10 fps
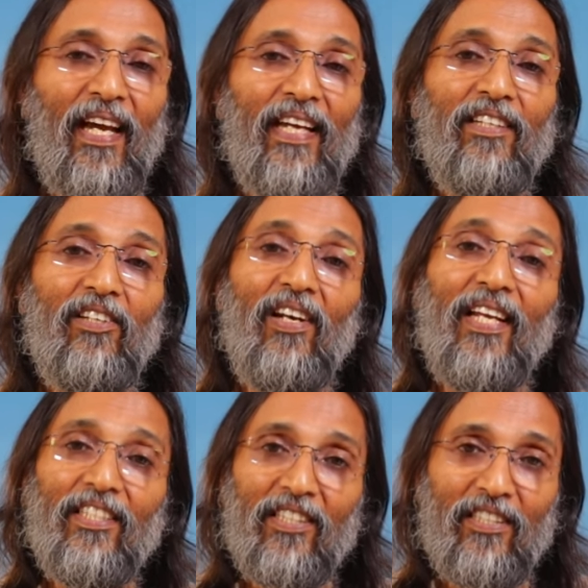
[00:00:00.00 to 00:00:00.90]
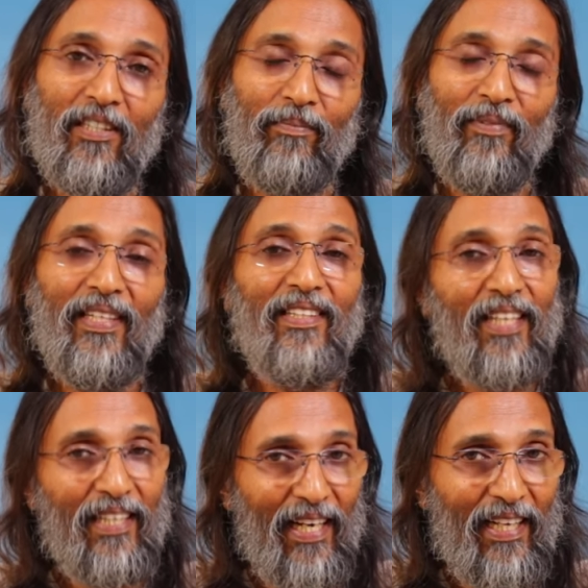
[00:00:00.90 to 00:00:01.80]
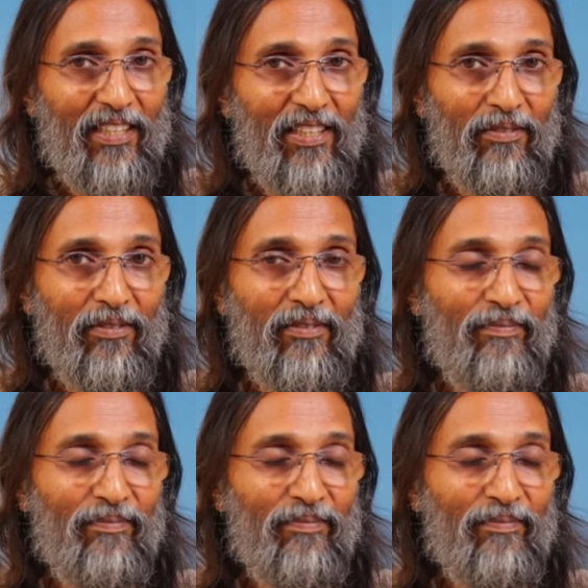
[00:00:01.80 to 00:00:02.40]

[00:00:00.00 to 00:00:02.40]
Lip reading: and relationship in the collective.